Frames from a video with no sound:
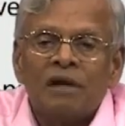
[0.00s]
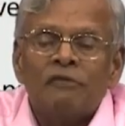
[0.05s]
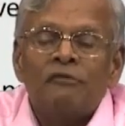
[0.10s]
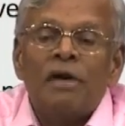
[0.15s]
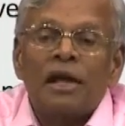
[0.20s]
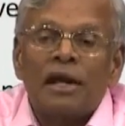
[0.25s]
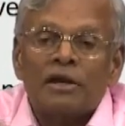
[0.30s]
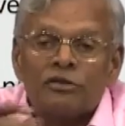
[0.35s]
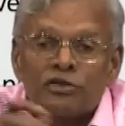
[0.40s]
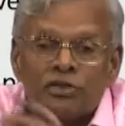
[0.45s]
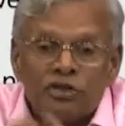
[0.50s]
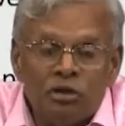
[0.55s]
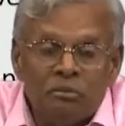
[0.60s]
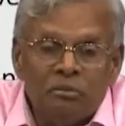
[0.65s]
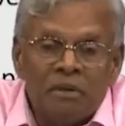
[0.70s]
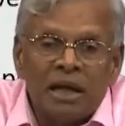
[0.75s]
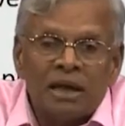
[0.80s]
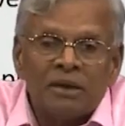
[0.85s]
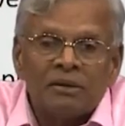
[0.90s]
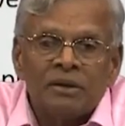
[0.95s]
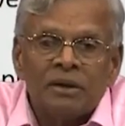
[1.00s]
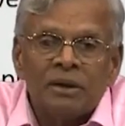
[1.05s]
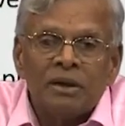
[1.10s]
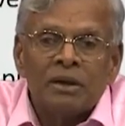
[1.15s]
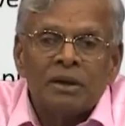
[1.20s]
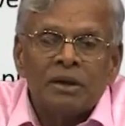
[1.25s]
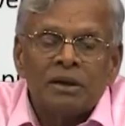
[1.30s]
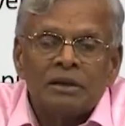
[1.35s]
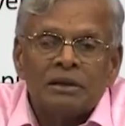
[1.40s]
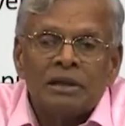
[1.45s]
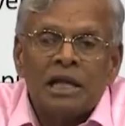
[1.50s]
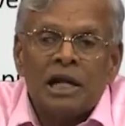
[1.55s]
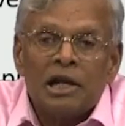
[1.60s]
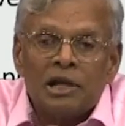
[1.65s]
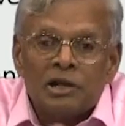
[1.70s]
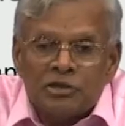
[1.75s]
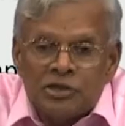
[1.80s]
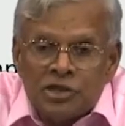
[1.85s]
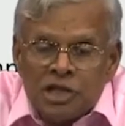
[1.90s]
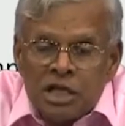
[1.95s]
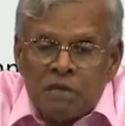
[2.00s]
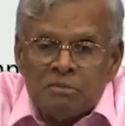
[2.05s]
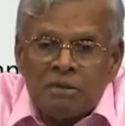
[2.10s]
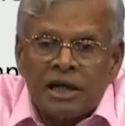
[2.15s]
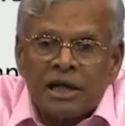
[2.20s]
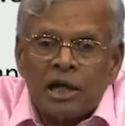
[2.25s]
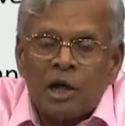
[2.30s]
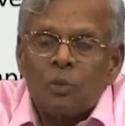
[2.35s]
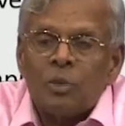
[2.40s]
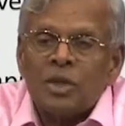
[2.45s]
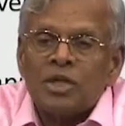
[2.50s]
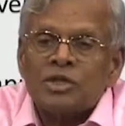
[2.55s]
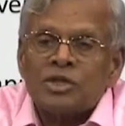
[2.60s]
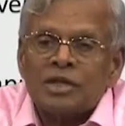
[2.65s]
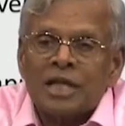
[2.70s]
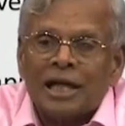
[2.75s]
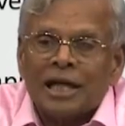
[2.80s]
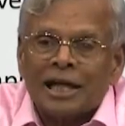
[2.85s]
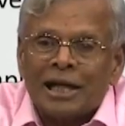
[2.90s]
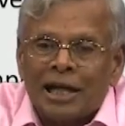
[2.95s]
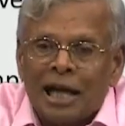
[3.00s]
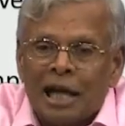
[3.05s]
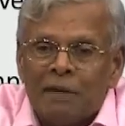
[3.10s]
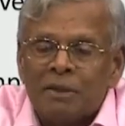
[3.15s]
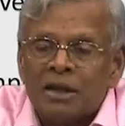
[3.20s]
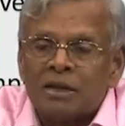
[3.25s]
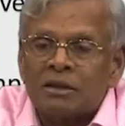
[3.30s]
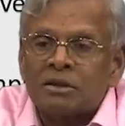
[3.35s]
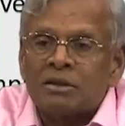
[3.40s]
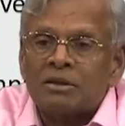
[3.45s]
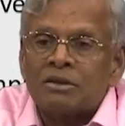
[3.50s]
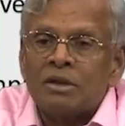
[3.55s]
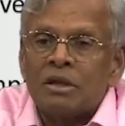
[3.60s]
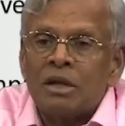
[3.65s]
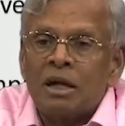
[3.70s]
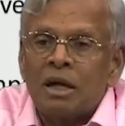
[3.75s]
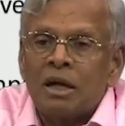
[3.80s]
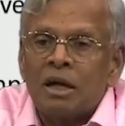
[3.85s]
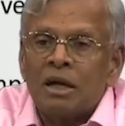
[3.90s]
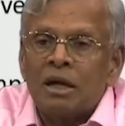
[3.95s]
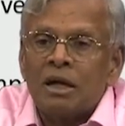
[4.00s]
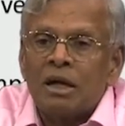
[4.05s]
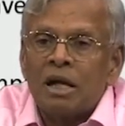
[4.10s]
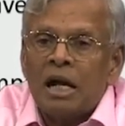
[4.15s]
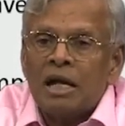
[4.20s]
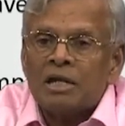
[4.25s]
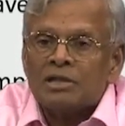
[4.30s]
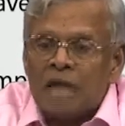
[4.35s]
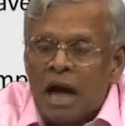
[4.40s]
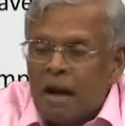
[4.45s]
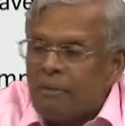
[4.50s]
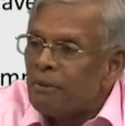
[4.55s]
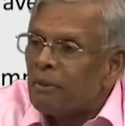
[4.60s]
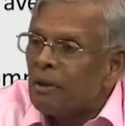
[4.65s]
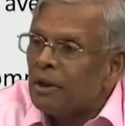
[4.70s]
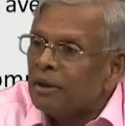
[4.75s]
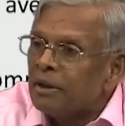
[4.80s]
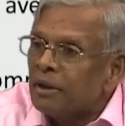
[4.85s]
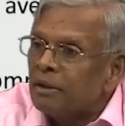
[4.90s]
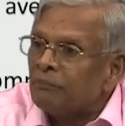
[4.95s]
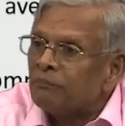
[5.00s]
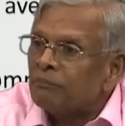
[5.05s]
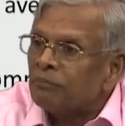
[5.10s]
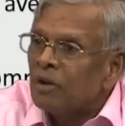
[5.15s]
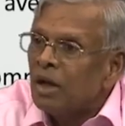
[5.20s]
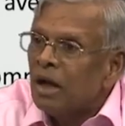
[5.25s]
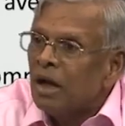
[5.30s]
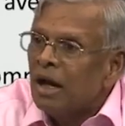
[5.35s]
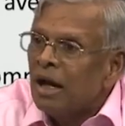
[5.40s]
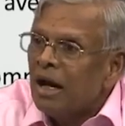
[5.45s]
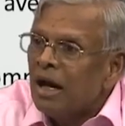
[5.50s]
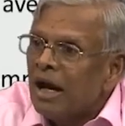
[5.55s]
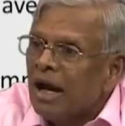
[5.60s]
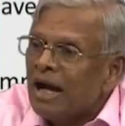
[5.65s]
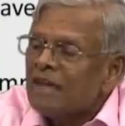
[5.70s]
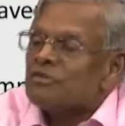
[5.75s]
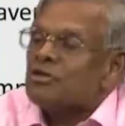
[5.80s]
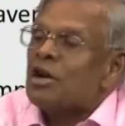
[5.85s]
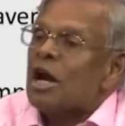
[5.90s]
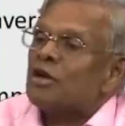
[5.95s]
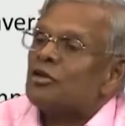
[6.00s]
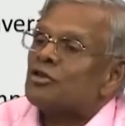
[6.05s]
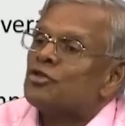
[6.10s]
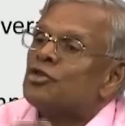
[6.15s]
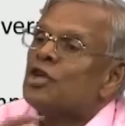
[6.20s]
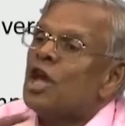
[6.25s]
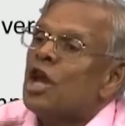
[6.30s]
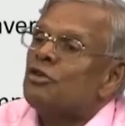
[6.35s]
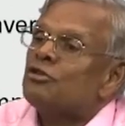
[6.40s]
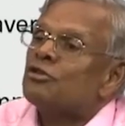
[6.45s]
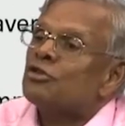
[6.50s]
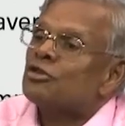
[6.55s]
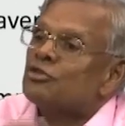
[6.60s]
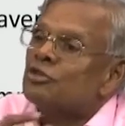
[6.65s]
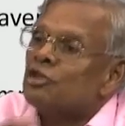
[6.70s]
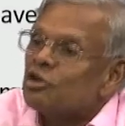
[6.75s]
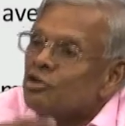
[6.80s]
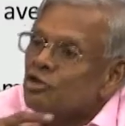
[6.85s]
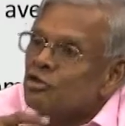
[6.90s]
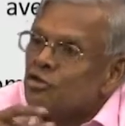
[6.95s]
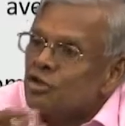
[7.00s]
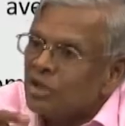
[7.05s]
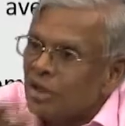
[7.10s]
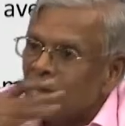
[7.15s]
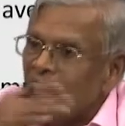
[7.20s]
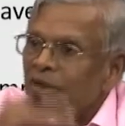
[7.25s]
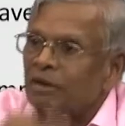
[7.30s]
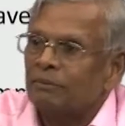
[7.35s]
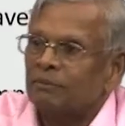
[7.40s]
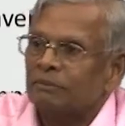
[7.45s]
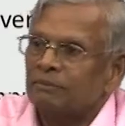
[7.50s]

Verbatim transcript: We are assuming the regime under which the climate is operating has not changed statistically.